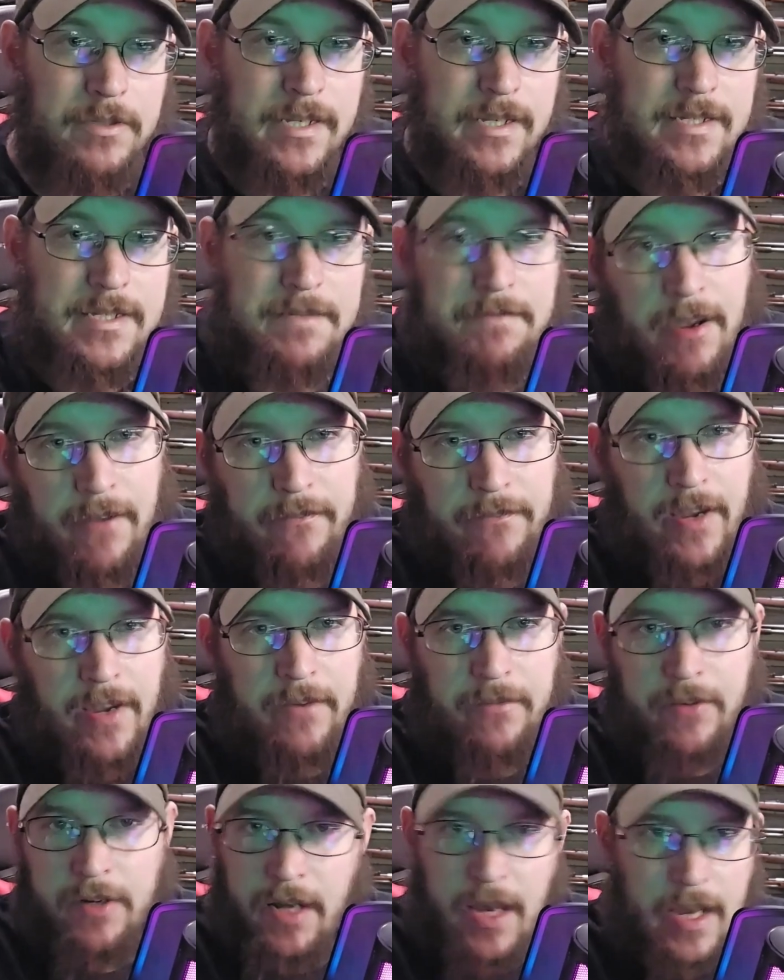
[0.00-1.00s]
this is my
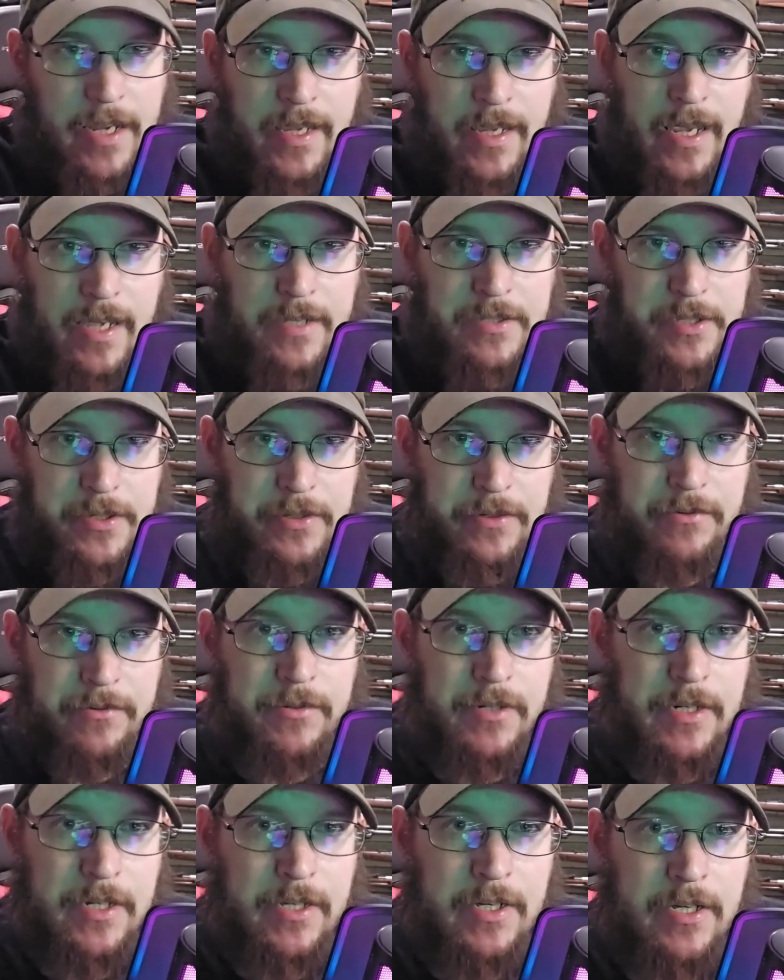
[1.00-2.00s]
favorite, I can't do.